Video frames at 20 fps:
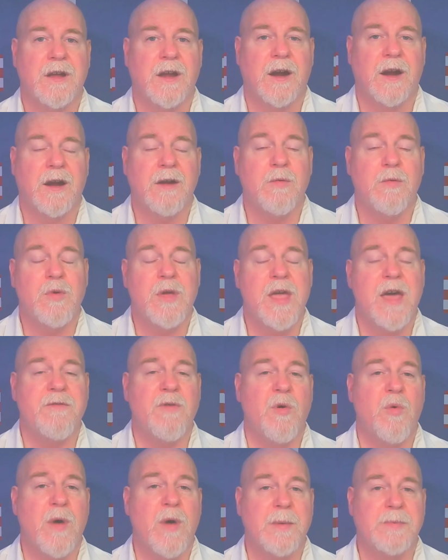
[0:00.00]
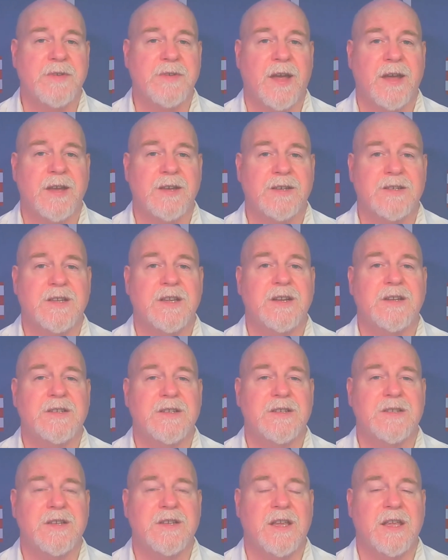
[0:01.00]
All right, we have a website,
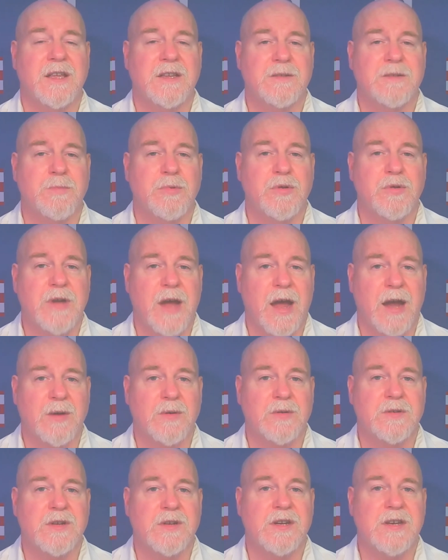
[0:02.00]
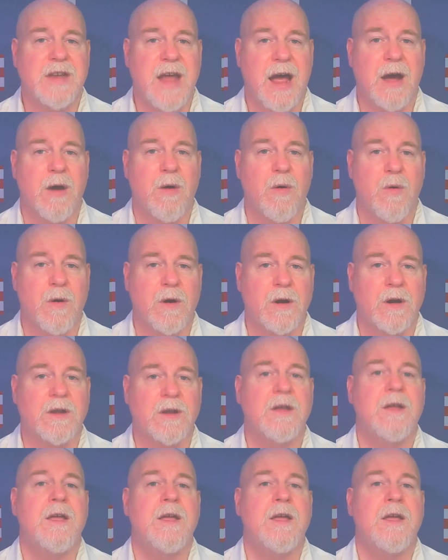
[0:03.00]
citizensagainstplutocracy.org,